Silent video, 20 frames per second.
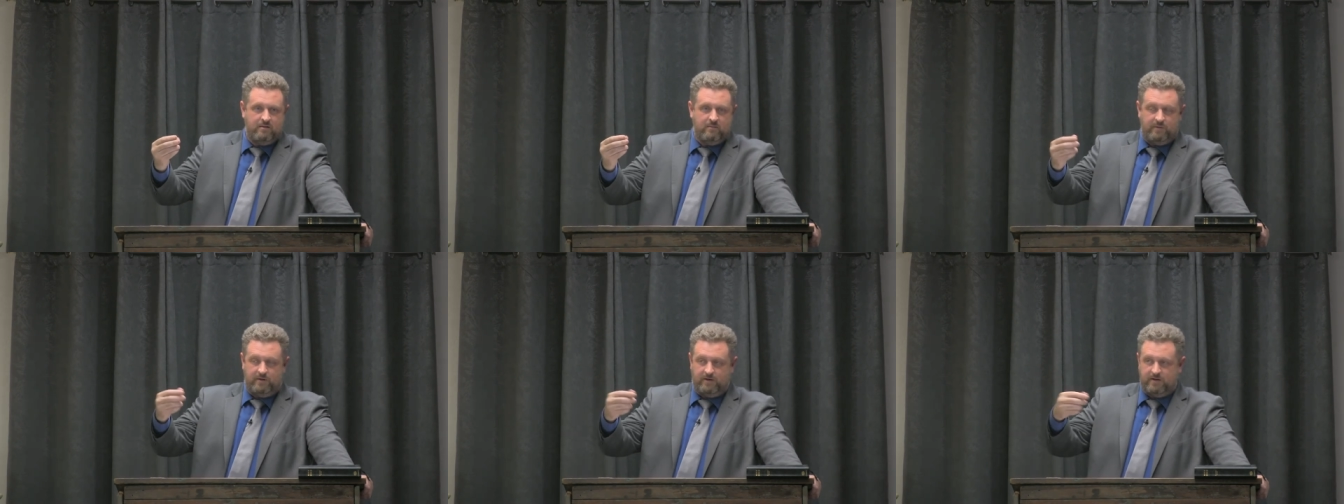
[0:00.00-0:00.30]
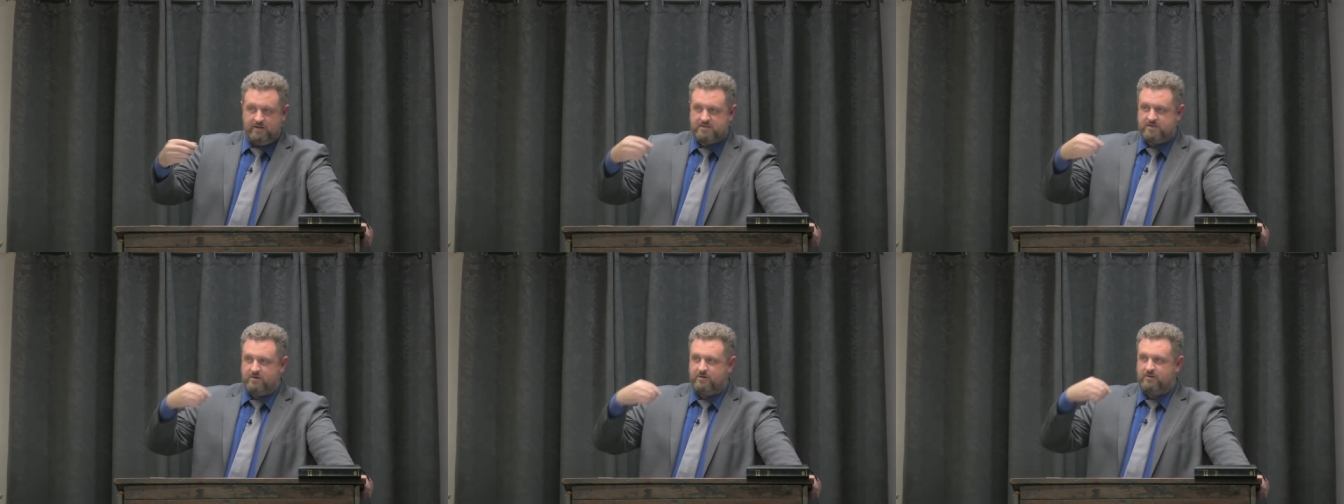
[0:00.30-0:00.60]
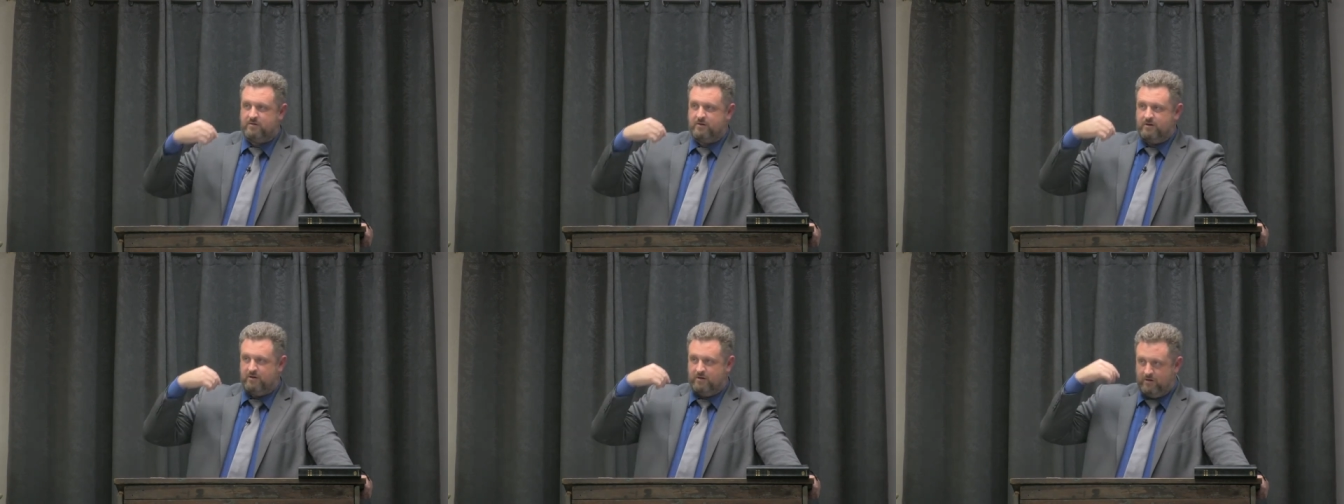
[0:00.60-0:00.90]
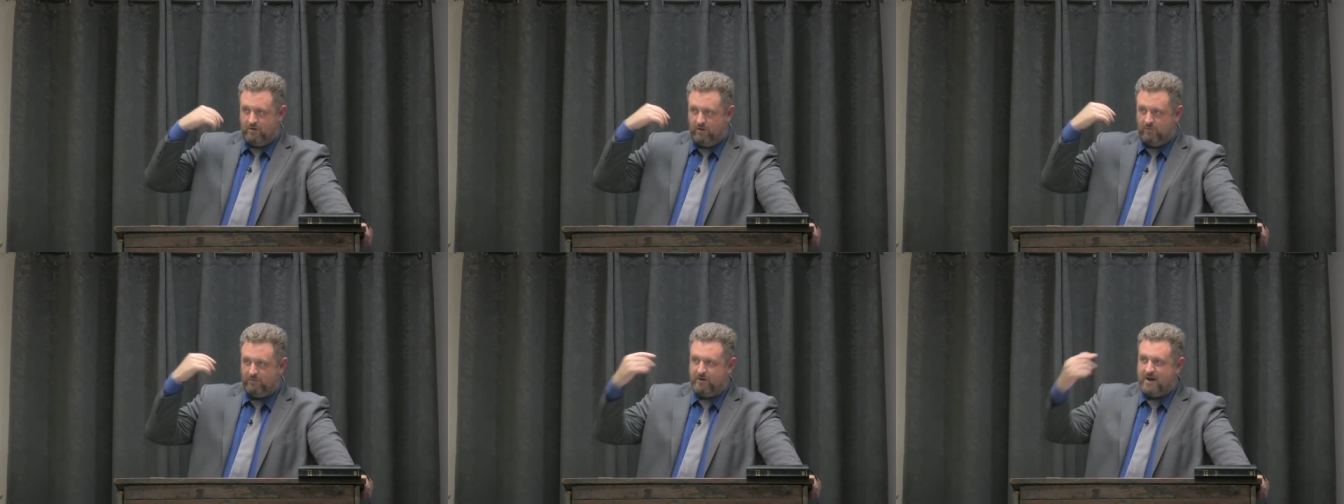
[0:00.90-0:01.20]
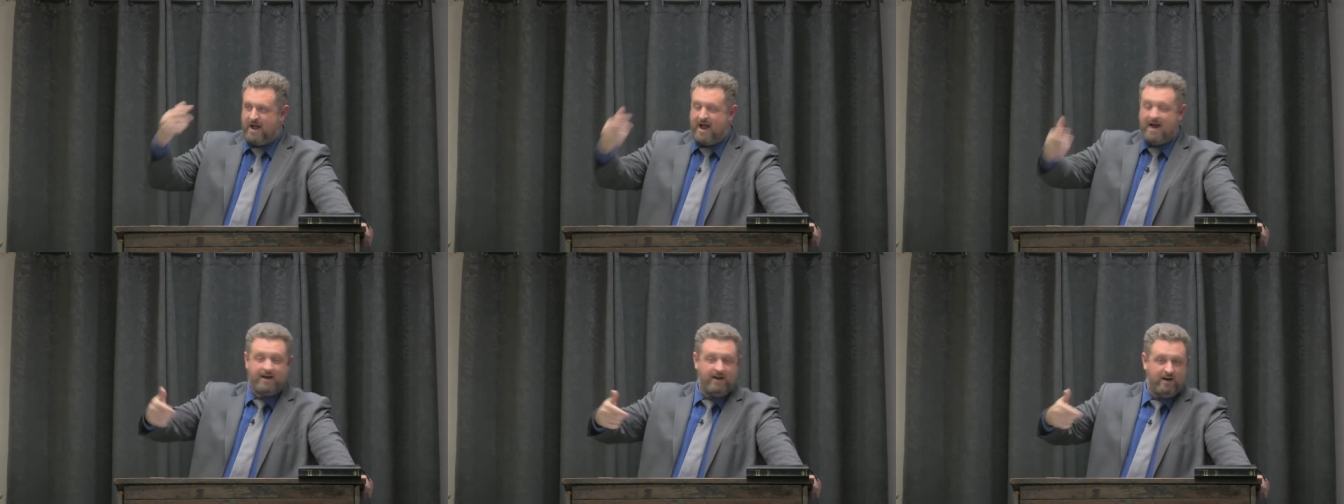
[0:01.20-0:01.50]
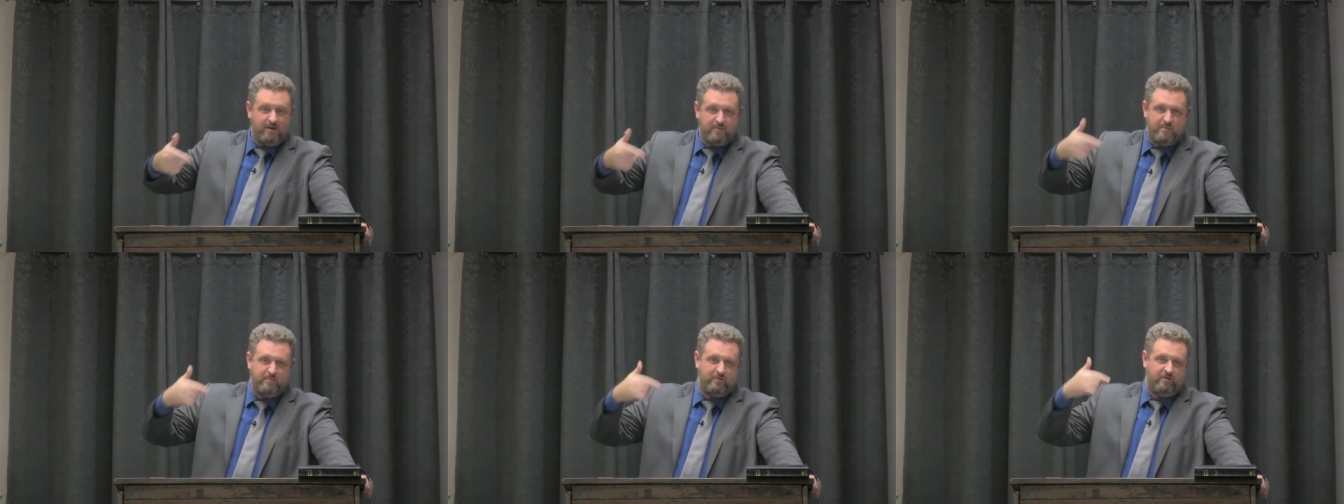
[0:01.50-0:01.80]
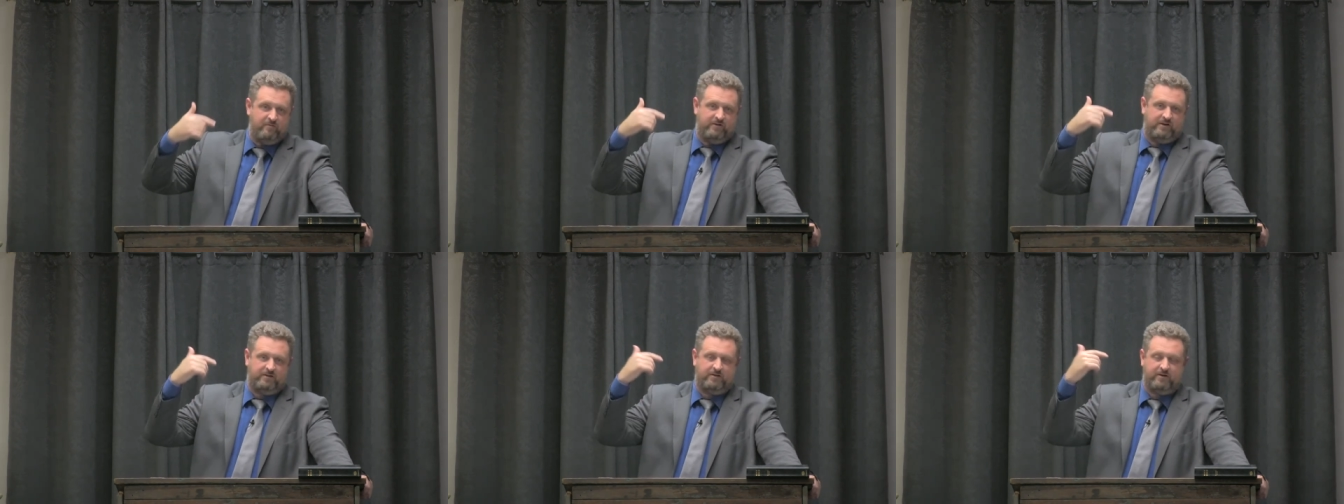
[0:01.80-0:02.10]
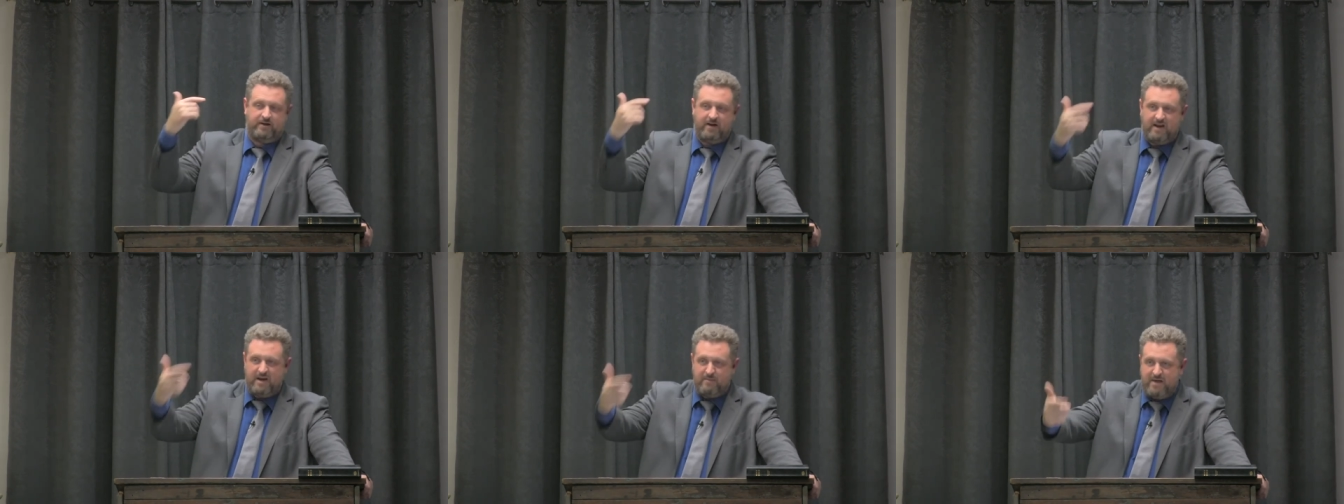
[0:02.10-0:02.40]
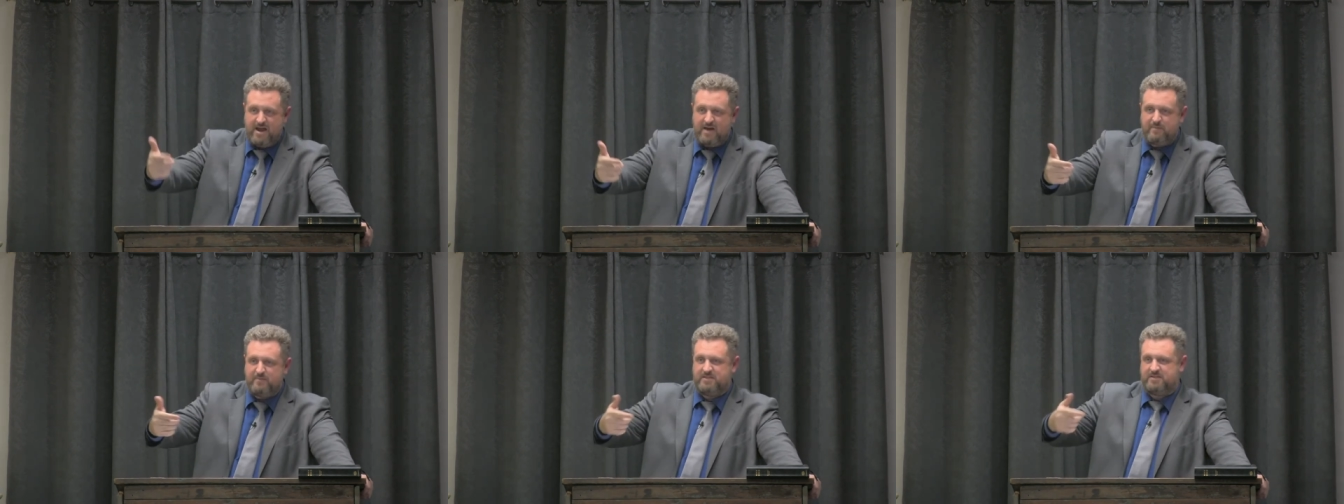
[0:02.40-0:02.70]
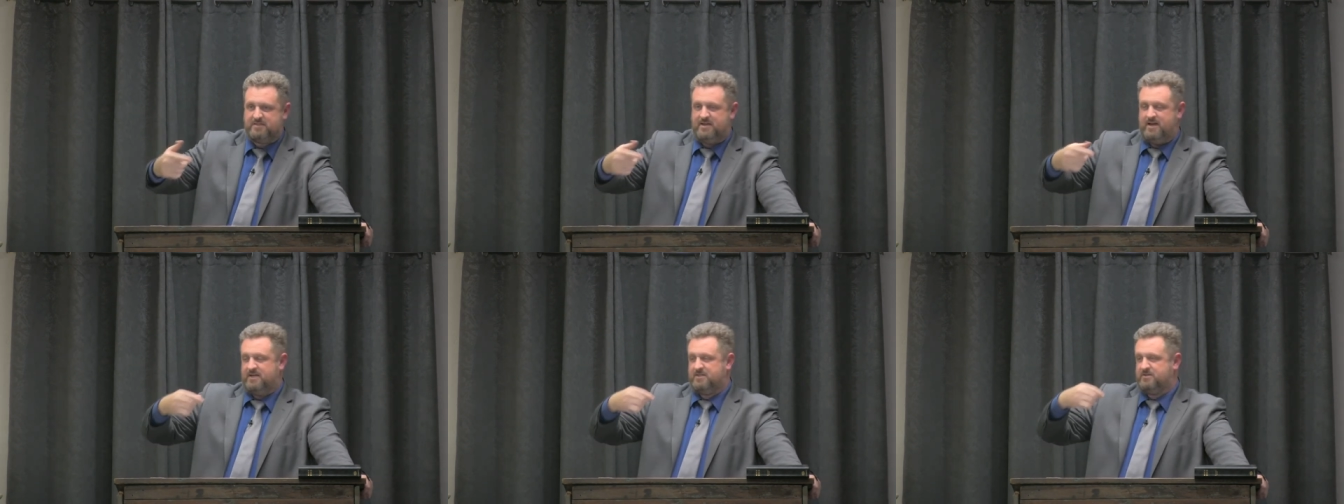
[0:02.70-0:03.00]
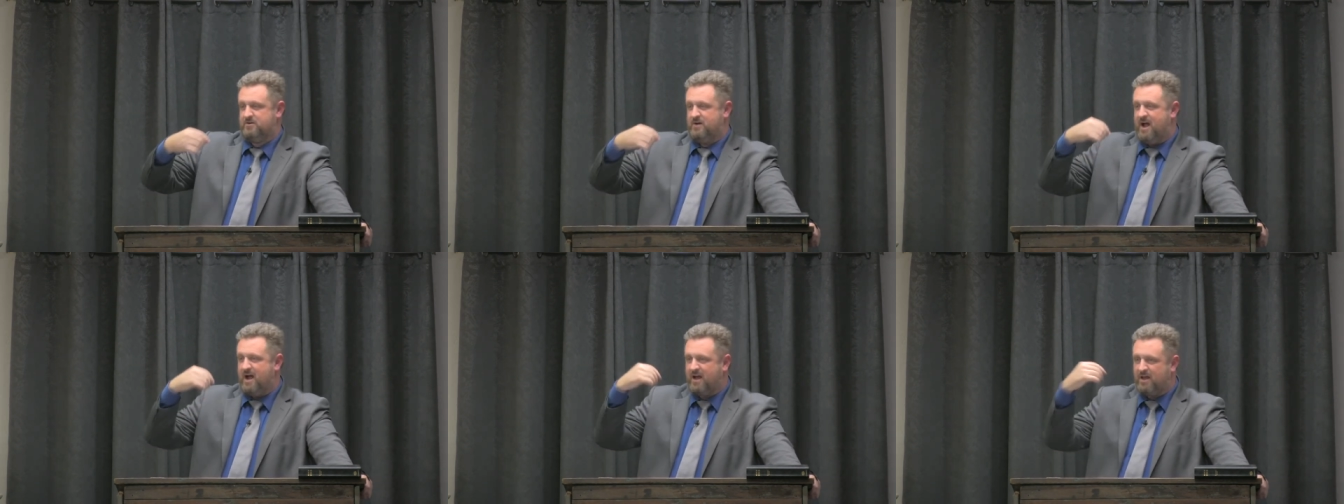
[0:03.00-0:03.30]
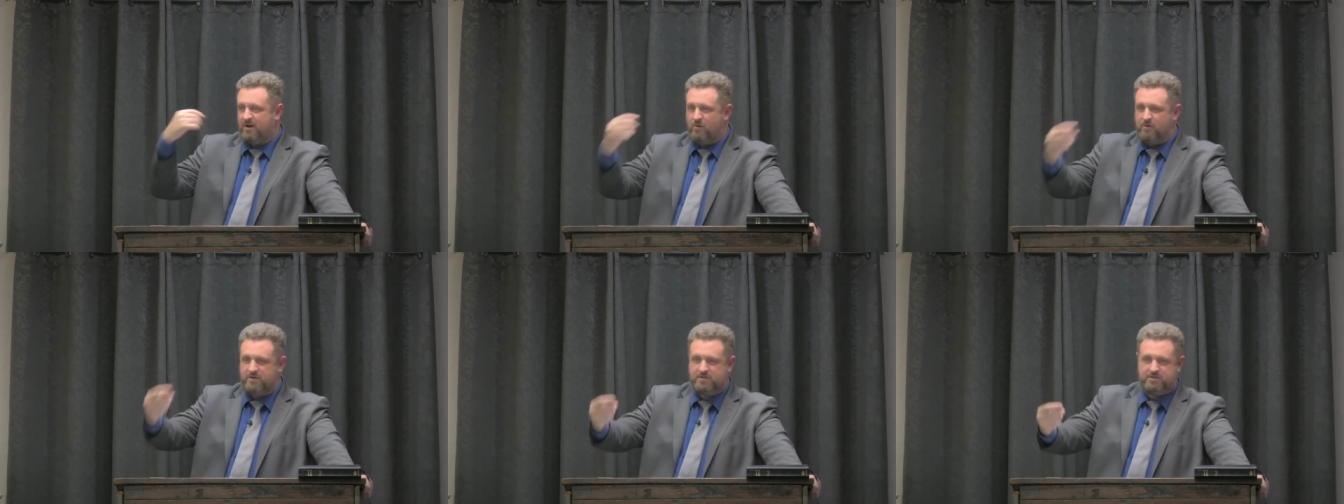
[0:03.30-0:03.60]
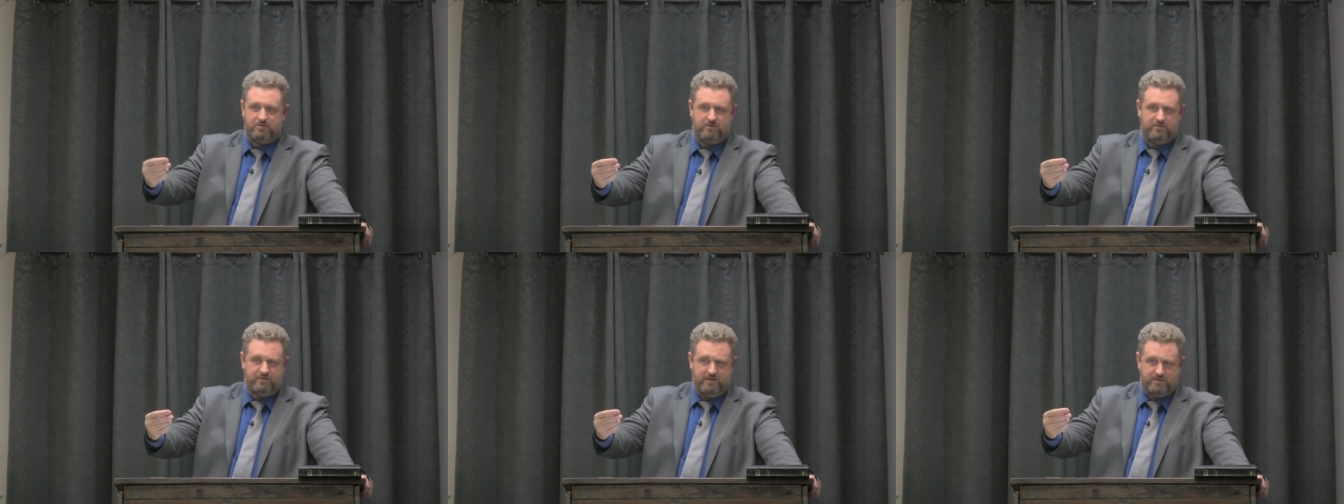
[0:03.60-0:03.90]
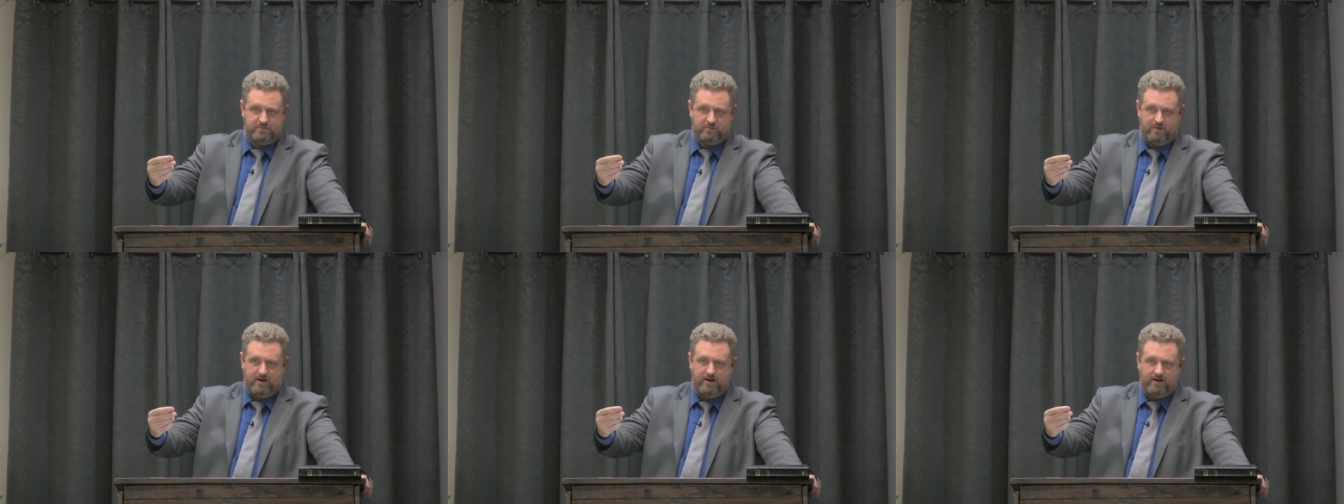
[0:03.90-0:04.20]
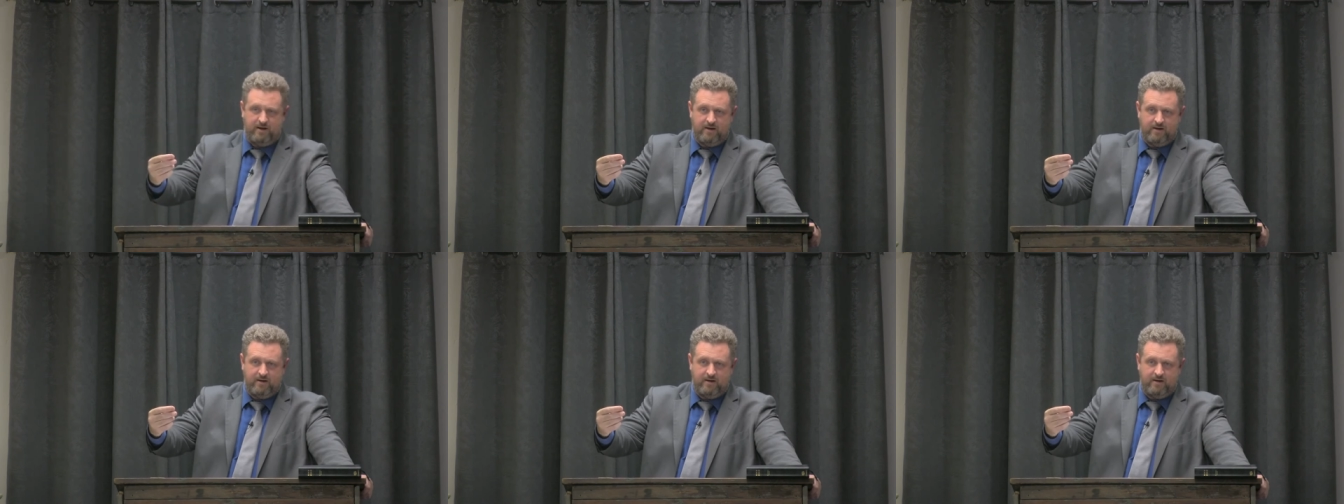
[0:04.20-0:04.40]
because they're, they're, you know they're not going to be perfect they're going to make mistakes they're not going to always do things right